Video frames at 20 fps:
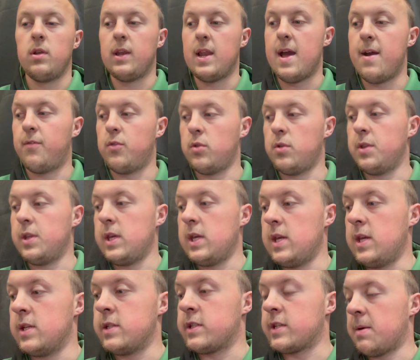level
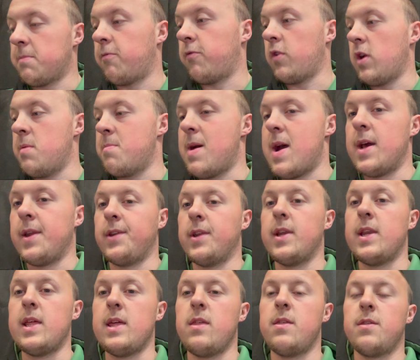the subframe
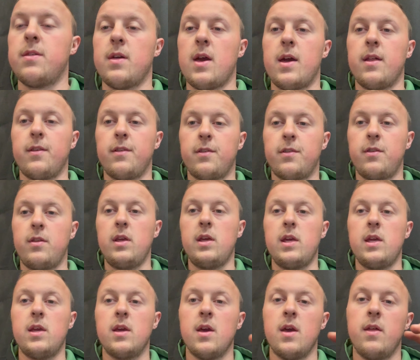underneath and
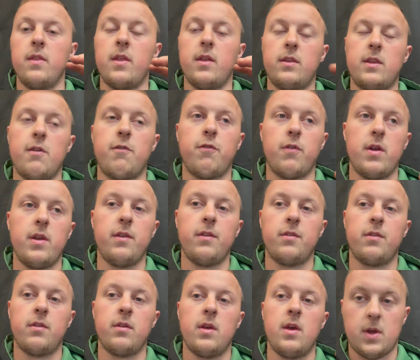see the
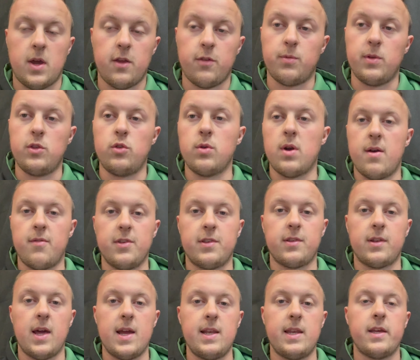difference, as we do have a
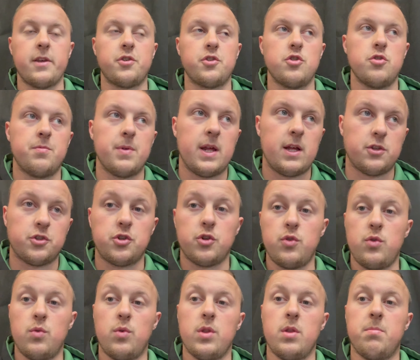slight issue, but I'll show
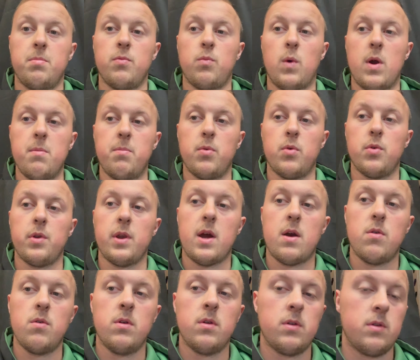you on the whiteboard now.